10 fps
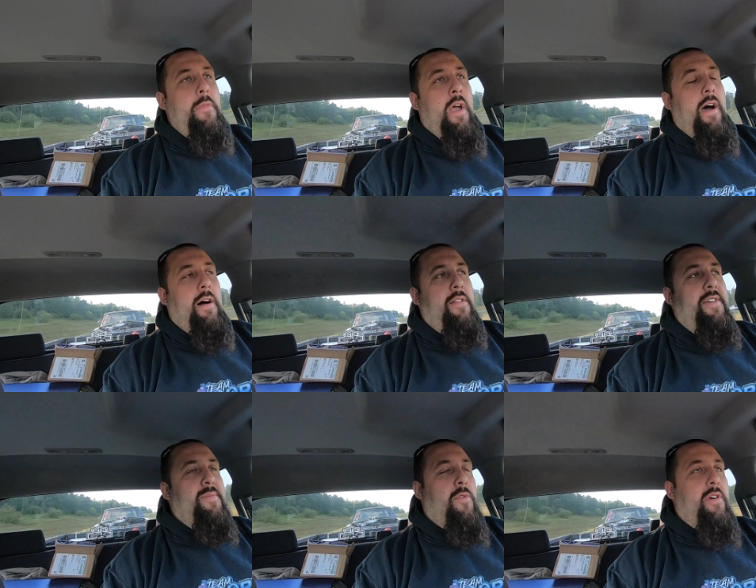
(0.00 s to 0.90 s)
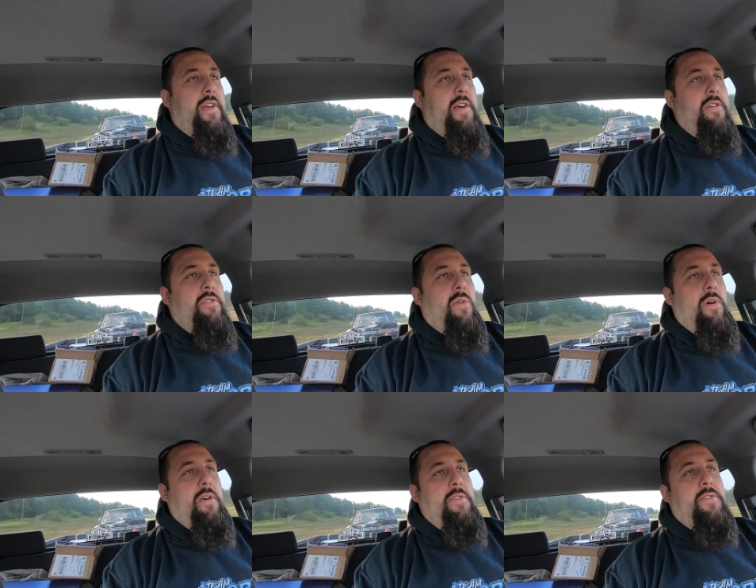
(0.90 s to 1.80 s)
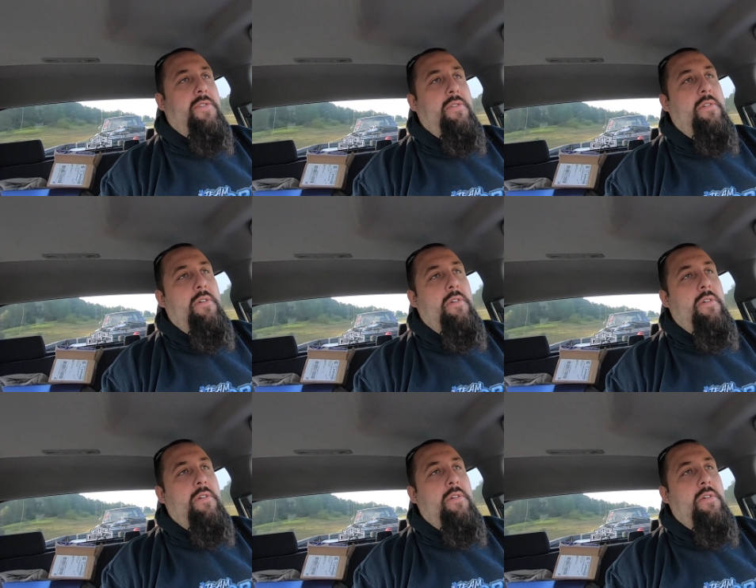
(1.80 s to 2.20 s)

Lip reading: Holley's more geared towards